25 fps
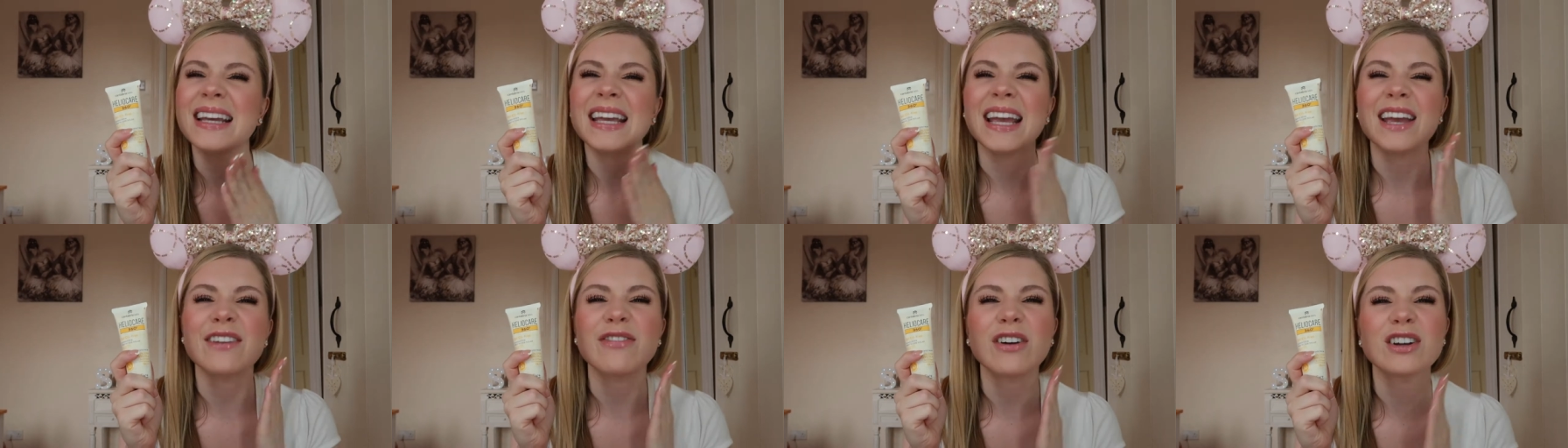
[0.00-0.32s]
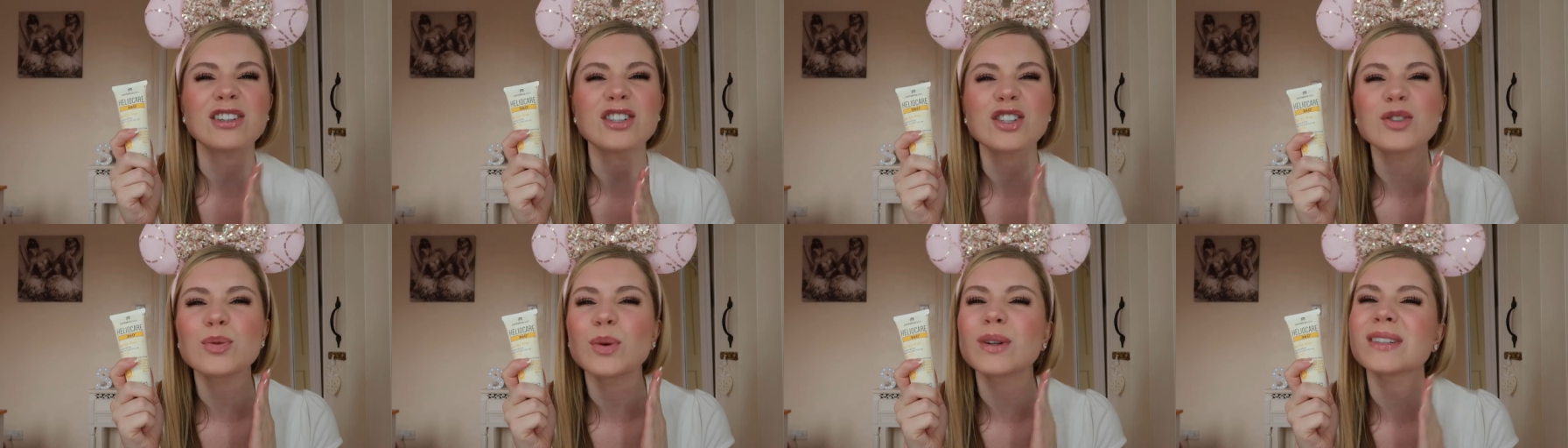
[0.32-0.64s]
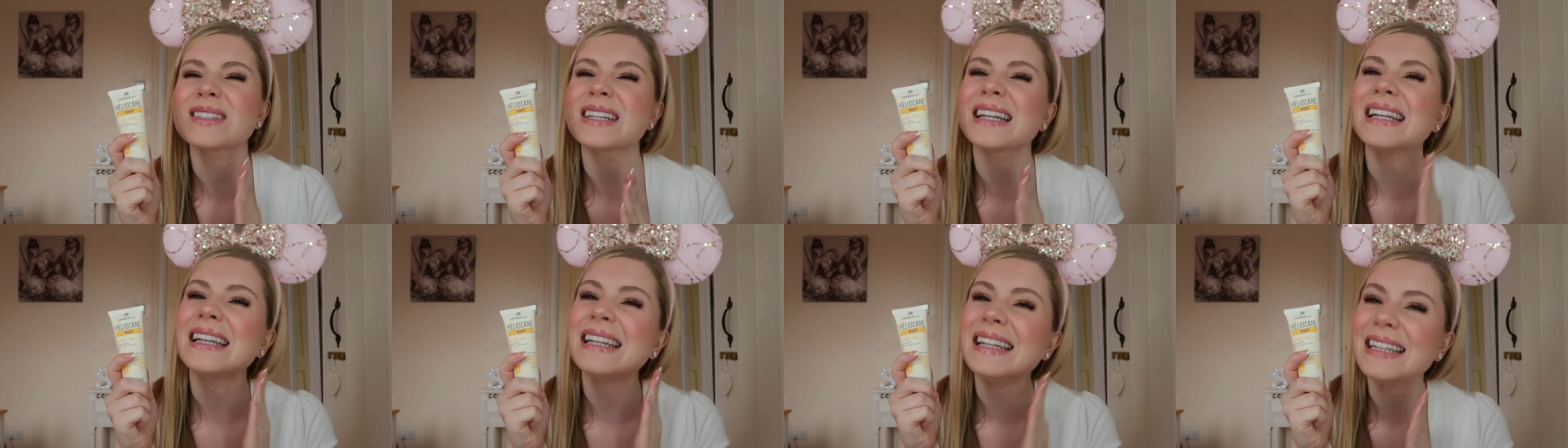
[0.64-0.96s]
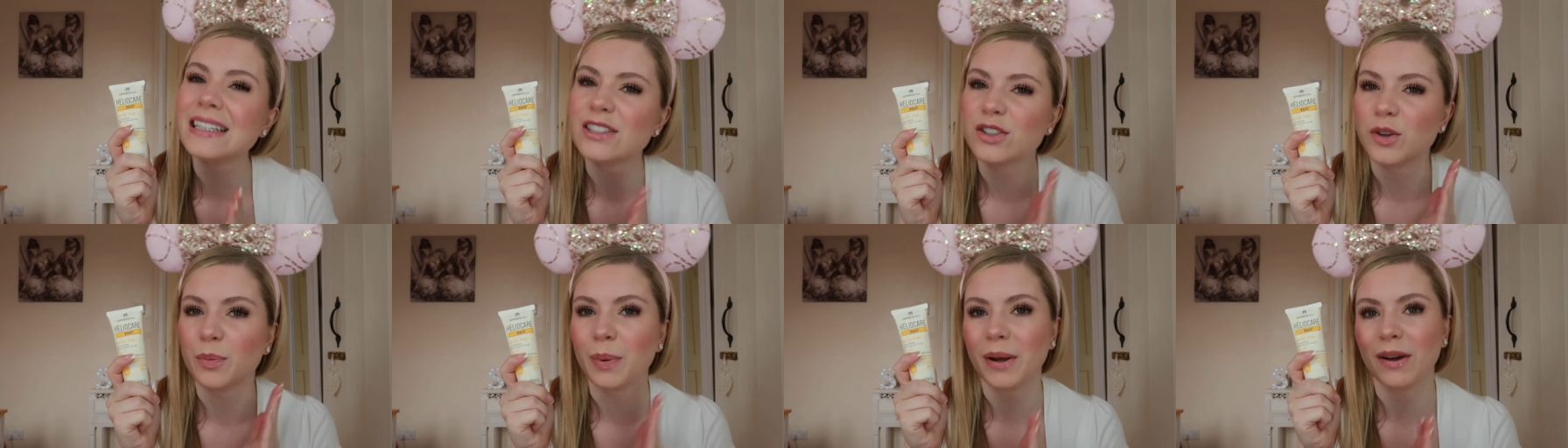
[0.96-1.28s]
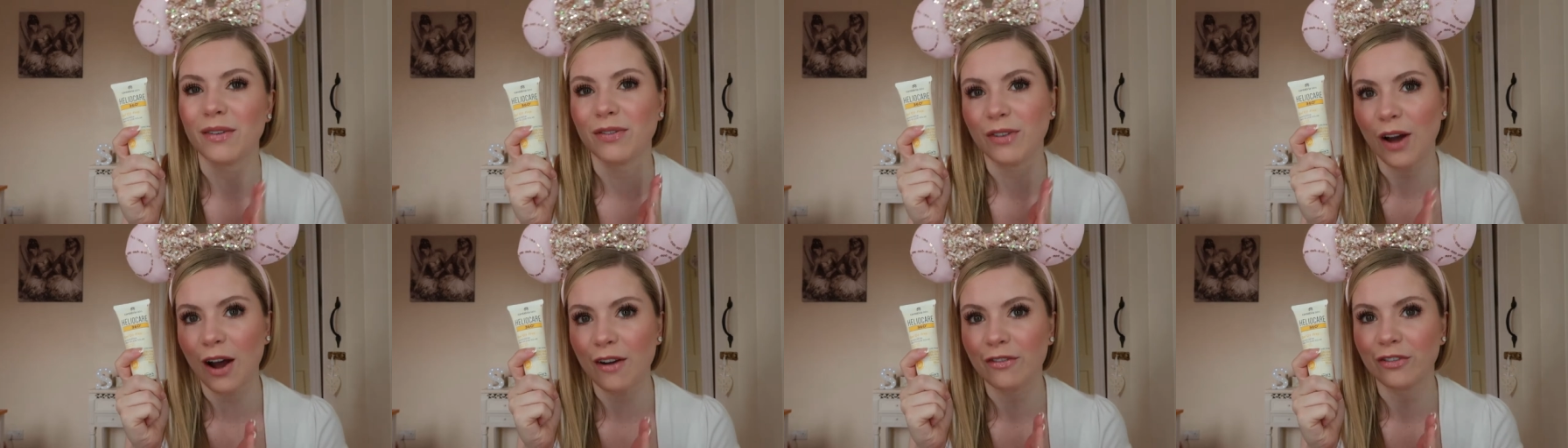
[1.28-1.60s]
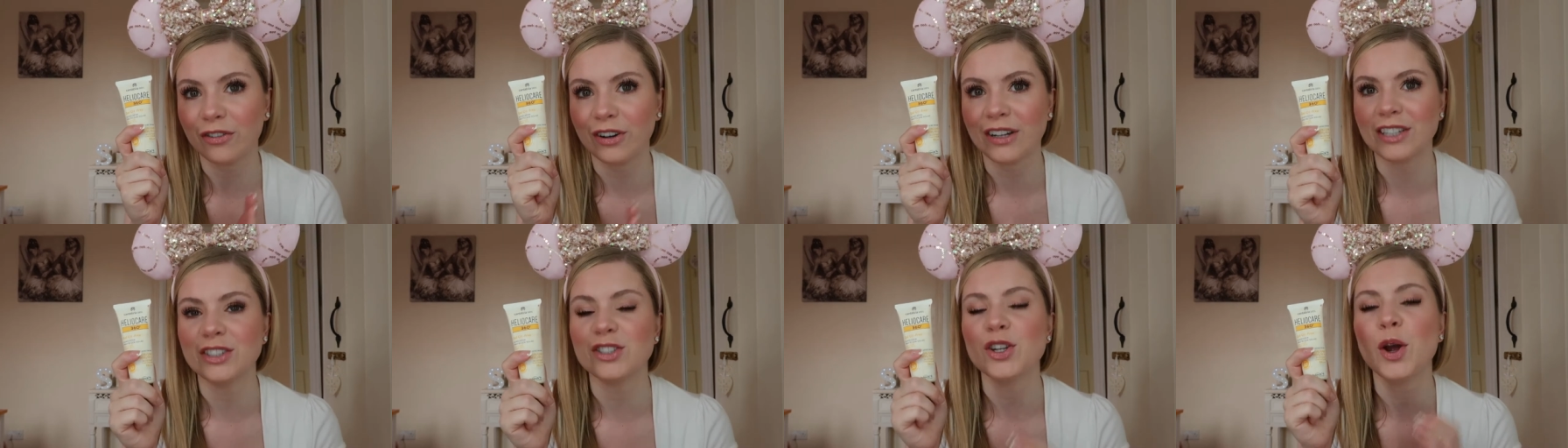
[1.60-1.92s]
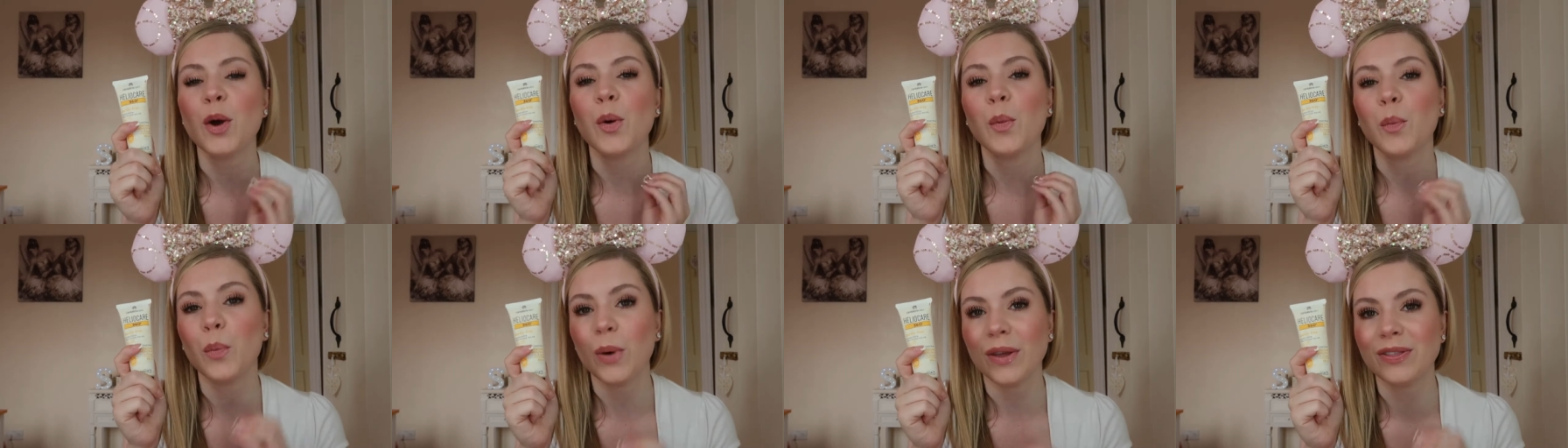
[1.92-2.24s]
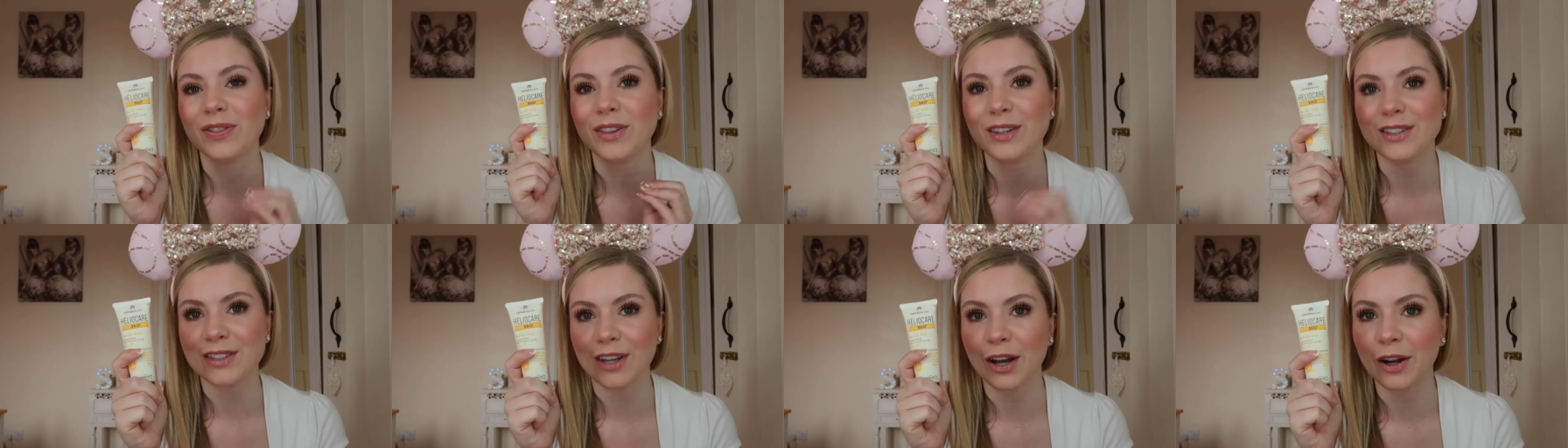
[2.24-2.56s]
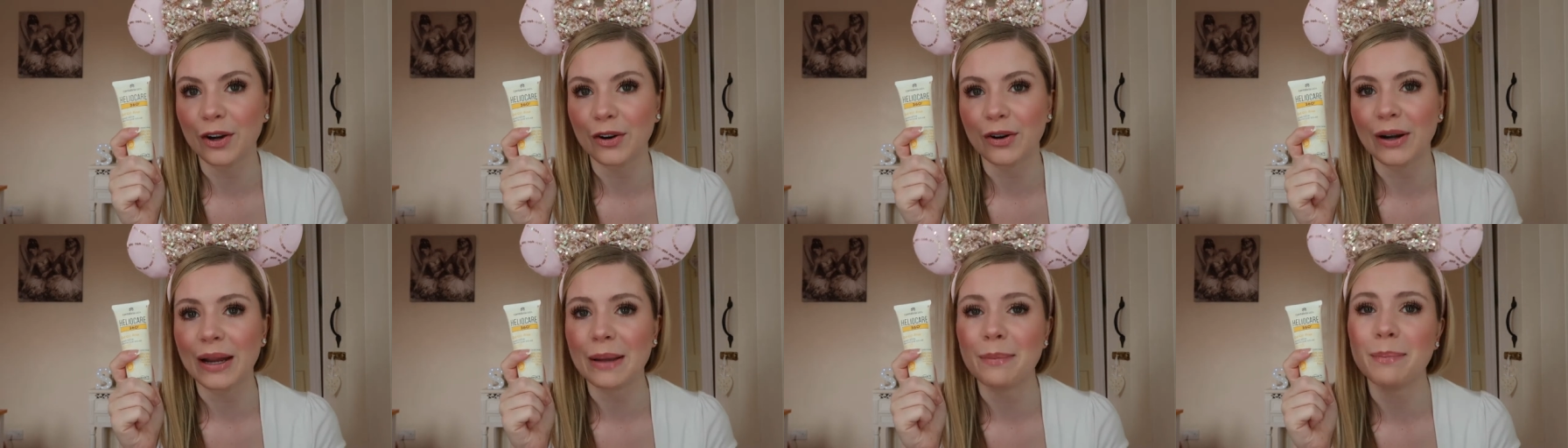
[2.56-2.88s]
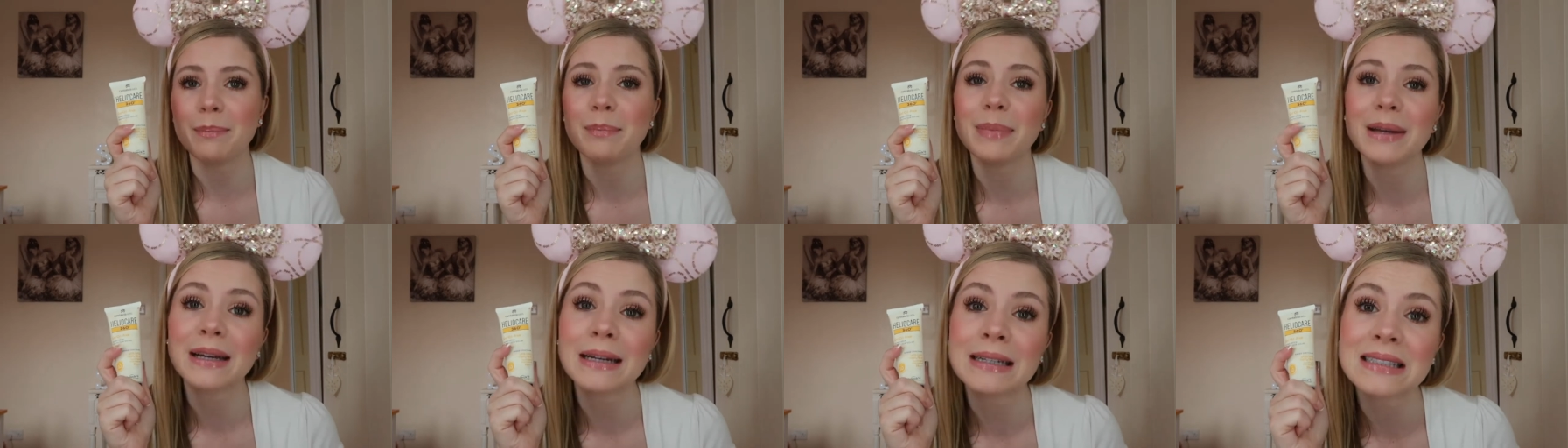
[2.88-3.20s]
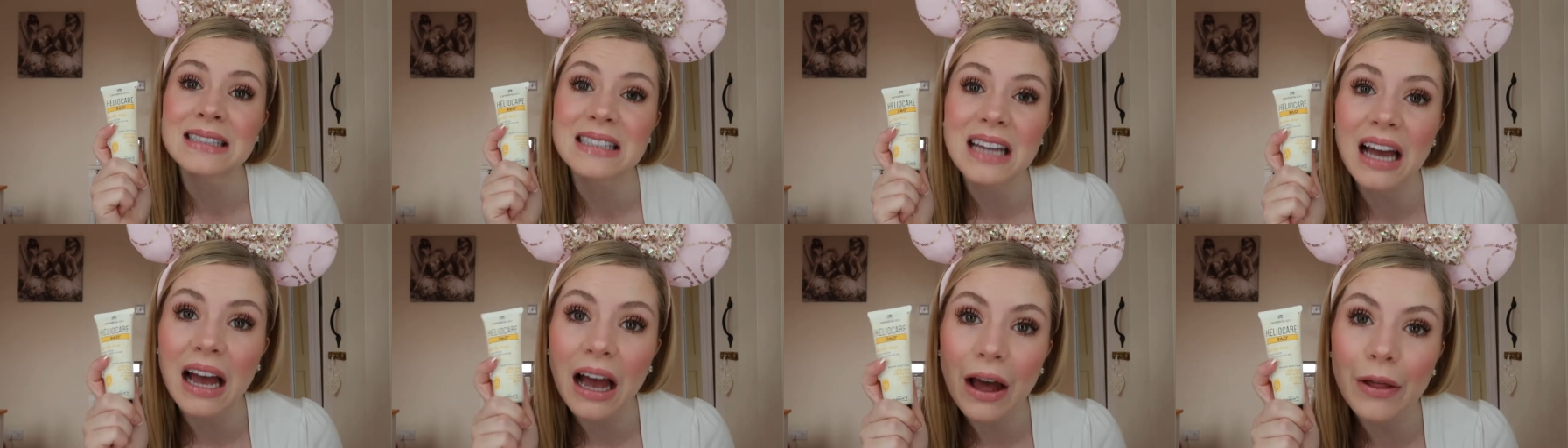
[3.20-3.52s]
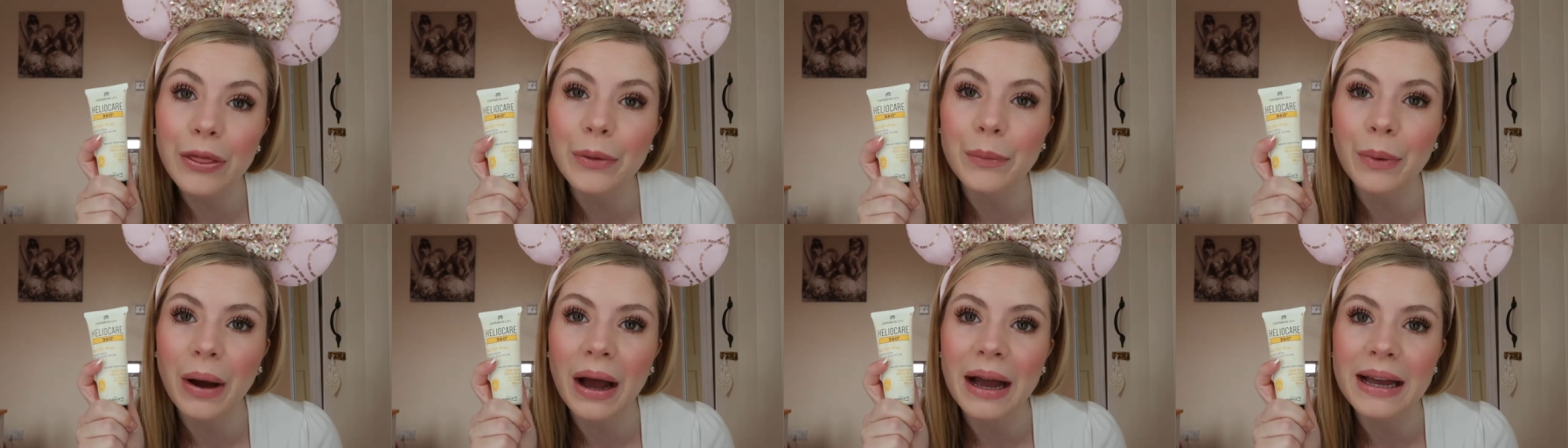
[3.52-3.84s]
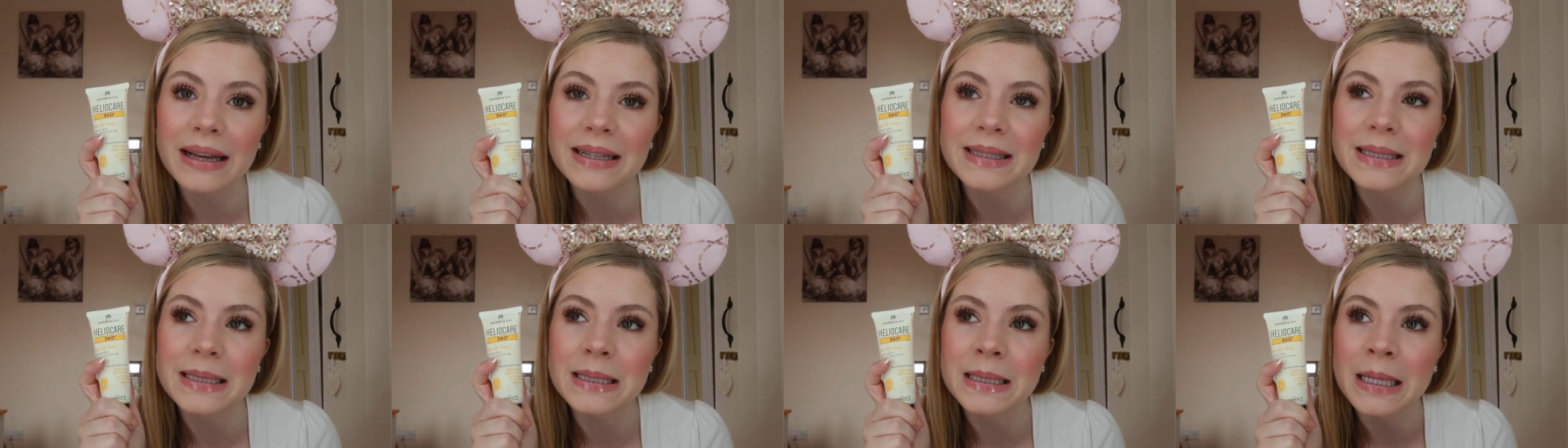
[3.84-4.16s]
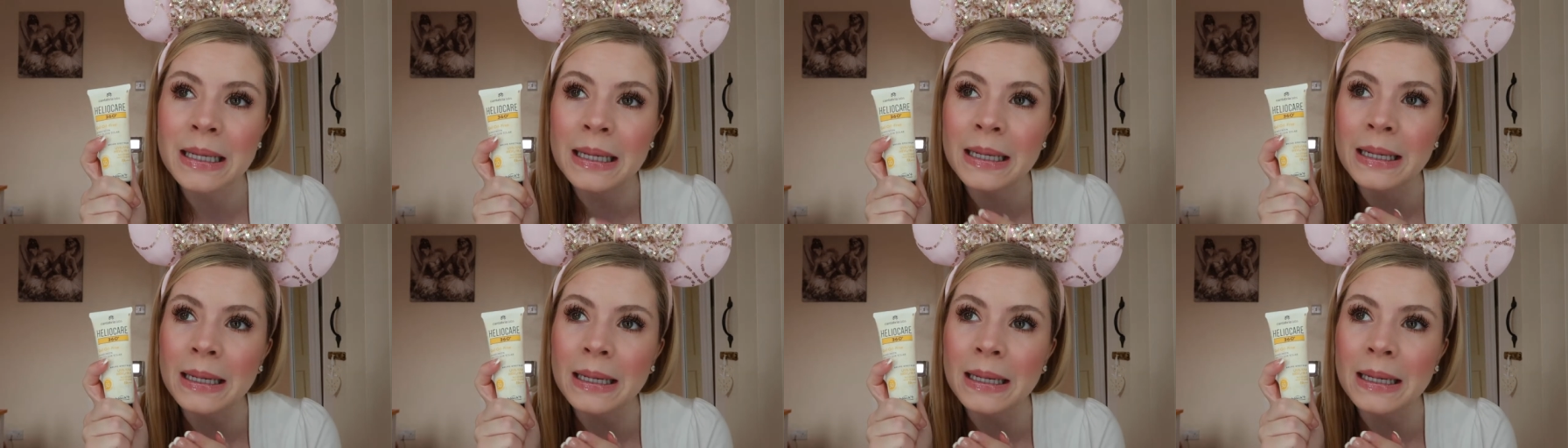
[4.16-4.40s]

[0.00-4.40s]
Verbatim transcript: if I just want a little bit of coverage with the sun cream, because otherwise